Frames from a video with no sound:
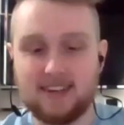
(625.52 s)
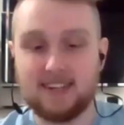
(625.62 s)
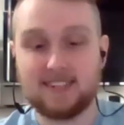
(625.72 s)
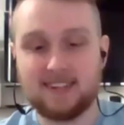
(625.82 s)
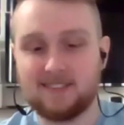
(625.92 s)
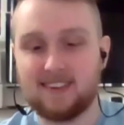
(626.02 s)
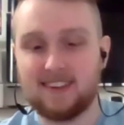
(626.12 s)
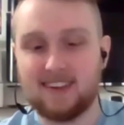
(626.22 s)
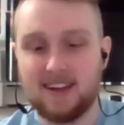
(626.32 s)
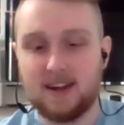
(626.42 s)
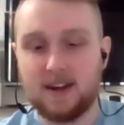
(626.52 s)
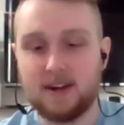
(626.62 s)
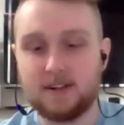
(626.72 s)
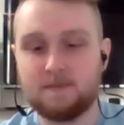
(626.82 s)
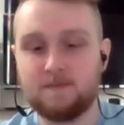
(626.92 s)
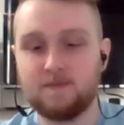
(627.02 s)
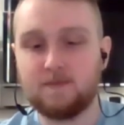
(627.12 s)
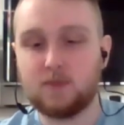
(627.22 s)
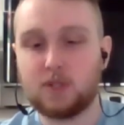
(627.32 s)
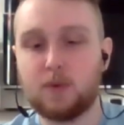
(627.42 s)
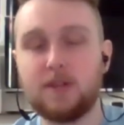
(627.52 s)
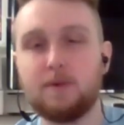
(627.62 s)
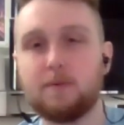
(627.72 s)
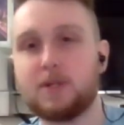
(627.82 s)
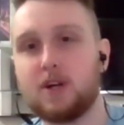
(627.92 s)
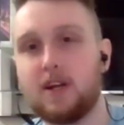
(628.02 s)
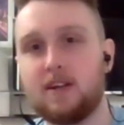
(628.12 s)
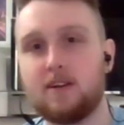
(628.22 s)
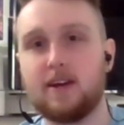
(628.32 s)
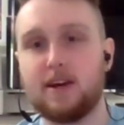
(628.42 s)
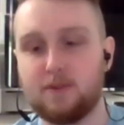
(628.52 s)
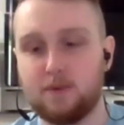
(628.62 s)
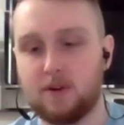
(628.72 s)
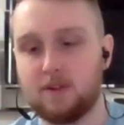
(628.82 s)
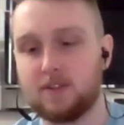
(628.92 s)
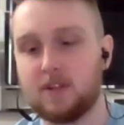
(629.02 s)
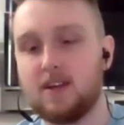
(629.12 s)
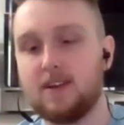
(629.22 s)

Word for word: it sounds it. Um, so when you were portraying Æthelwold,